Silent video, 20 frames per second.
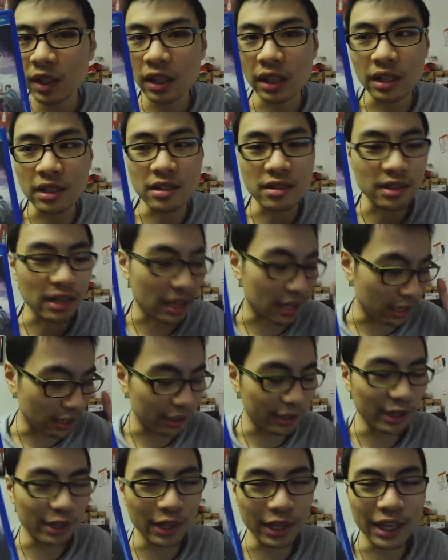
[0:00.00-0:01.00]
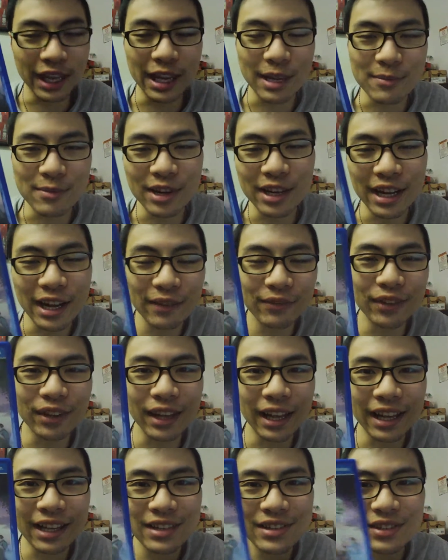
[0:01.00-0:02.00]
because I got another game right
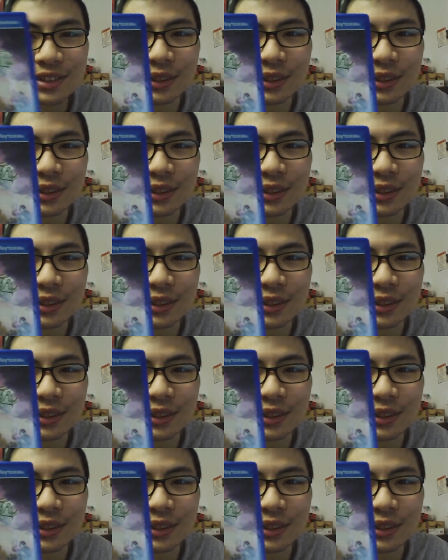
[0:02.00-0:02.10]
after that.